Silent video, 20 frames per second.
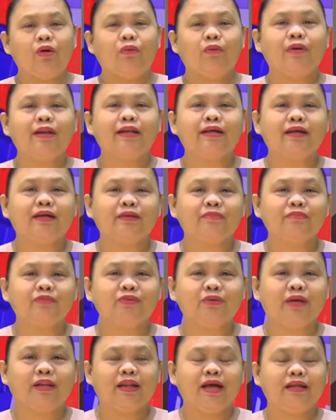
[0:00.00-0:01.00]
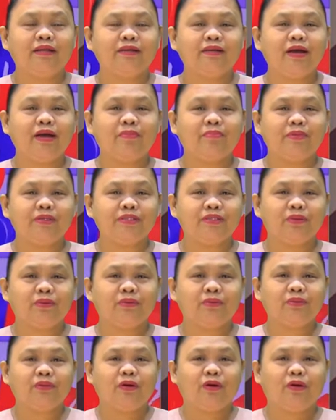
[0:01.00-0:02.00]
welcome to another
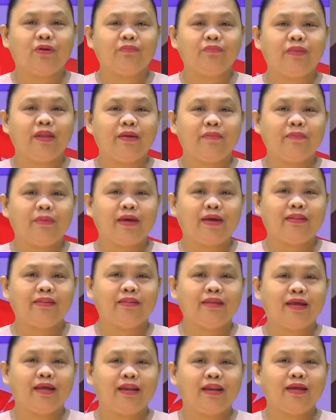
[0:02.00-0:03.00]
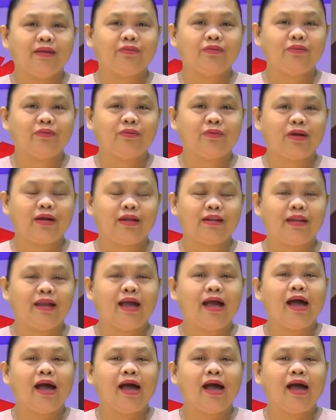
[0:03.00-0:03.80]
episode of Dep Ed Tele-Turuan.